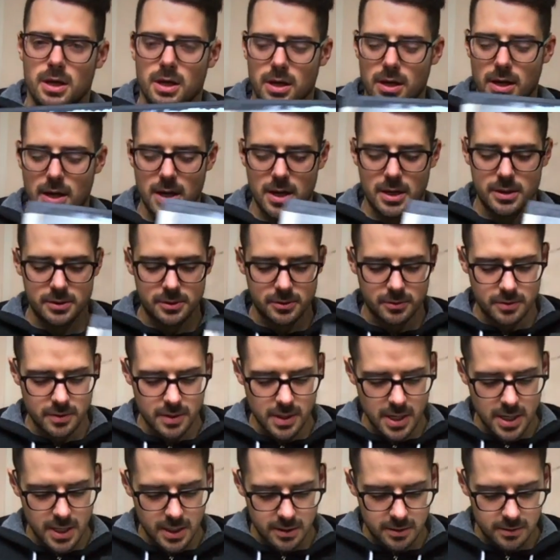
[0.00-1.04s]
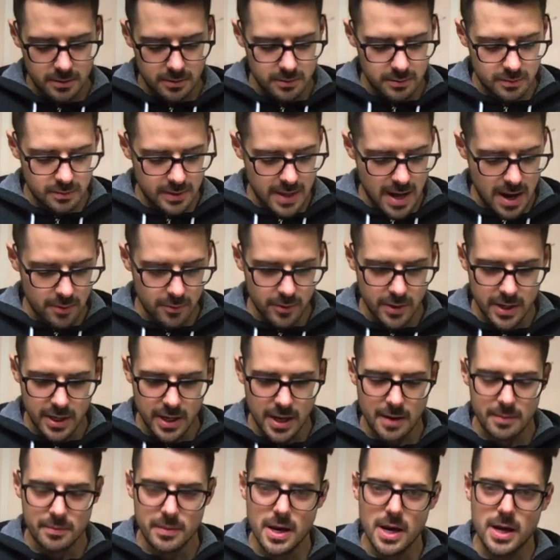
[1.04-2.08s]
And so then that way
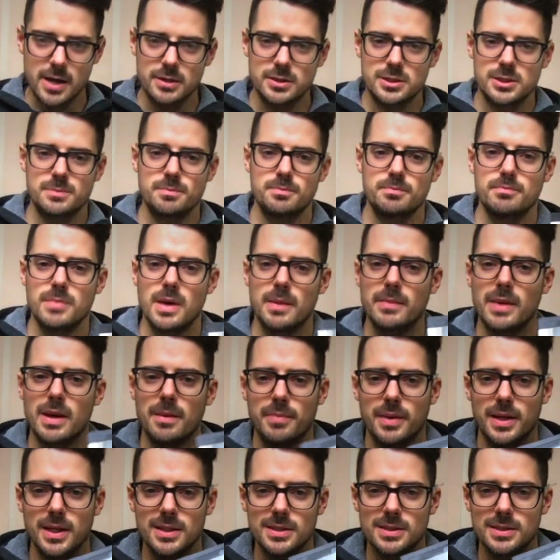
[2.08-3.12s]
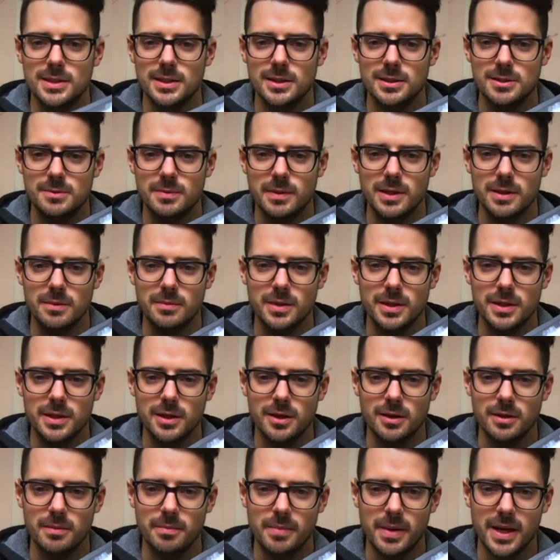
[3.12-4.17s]
I'm not painting and spending money
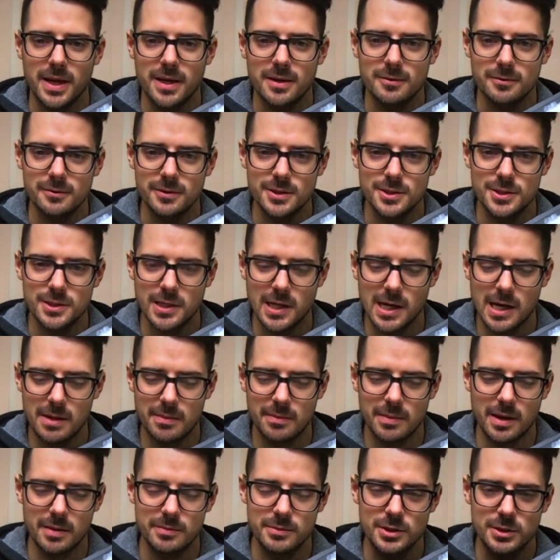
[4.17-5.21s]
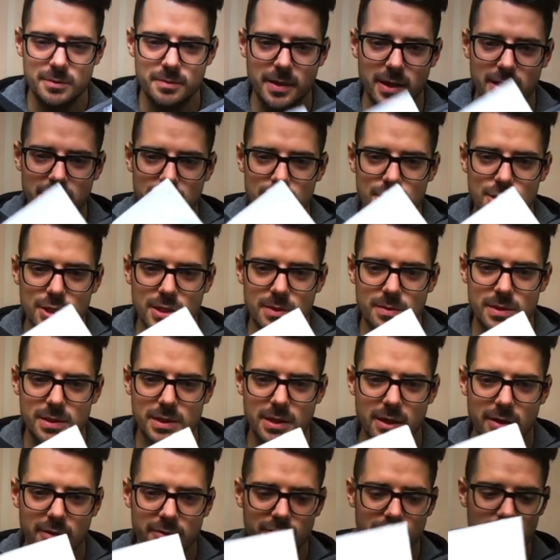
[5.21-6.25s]
on a panel each time. I'm just buying the cheap
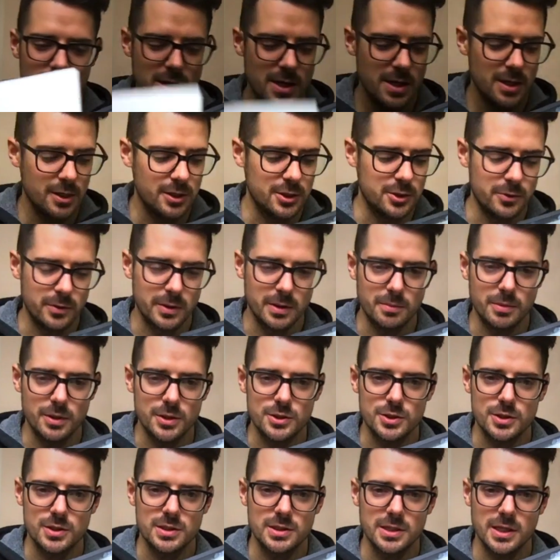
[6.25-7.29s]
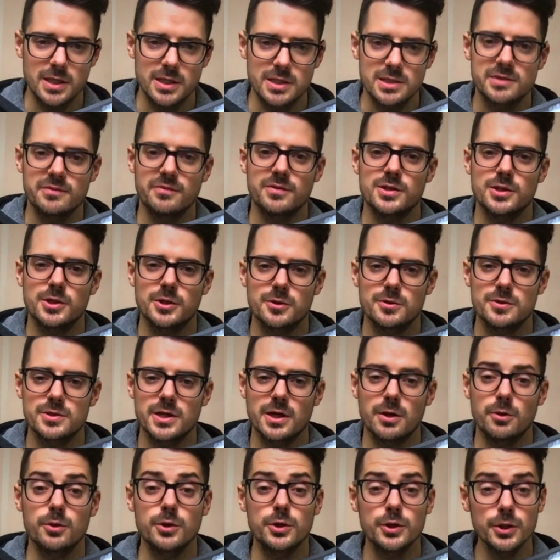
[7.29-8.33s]
stuff, doing a bunch of studies. If it turns
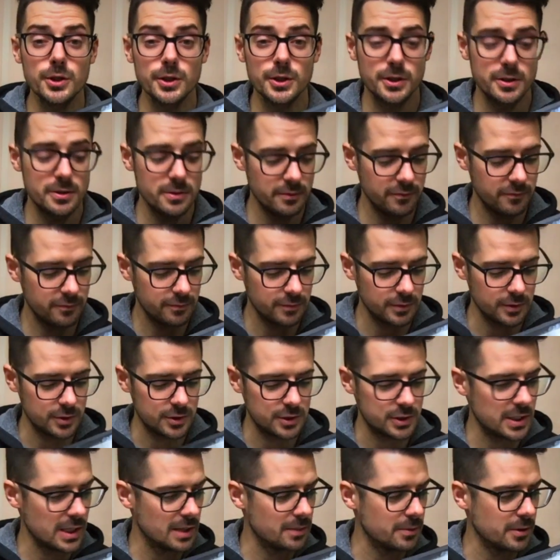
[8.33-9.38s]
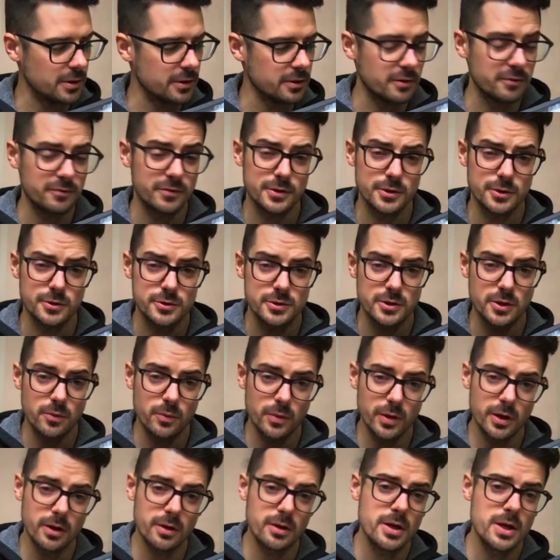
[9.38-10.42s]
out good, just tape it on there. If it turns out
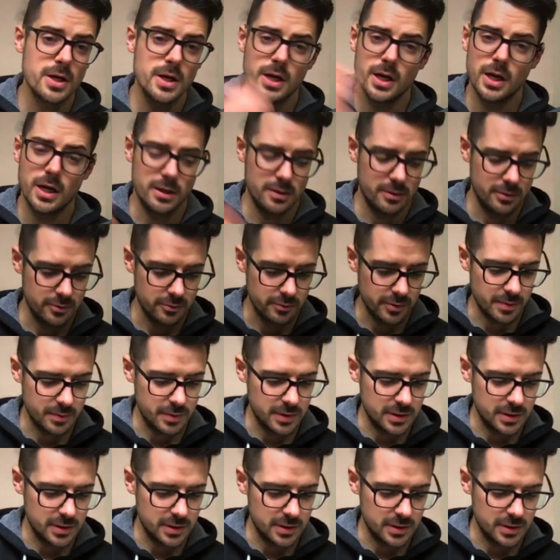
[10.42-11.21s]
well, rip this